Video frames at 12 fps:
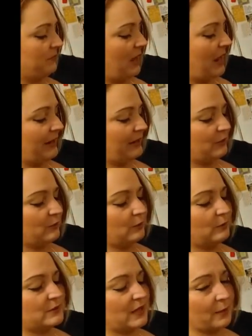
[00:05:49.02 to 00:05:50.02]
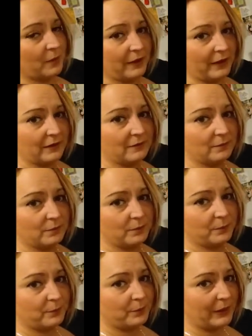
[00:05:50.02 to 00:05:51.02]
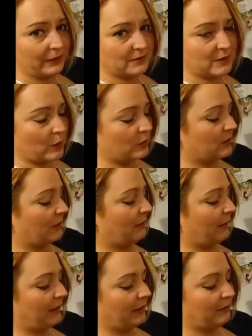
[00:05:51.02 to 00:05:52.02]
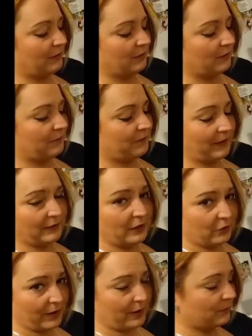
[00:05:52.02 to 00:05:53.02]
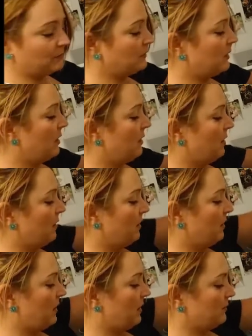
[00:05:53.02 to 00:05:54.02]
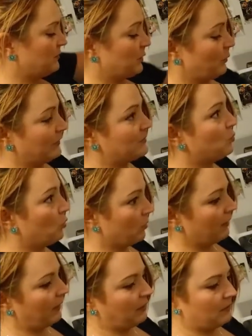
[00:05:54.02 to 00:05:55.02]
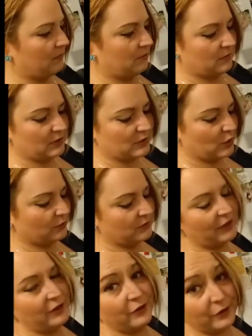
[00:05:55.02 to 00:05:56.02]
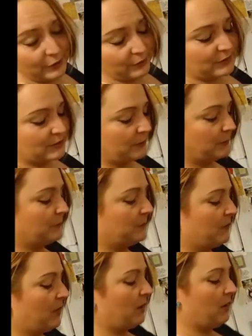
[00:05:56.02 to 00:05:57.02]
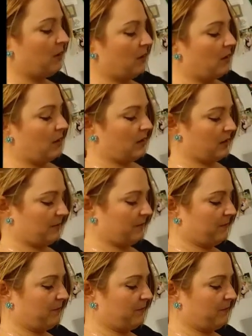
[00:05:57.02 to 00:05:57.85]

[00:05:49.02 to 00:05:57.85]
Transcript: I use Himalayan pink salt. I like it finely ground. So it's more like the salt that you're used to. I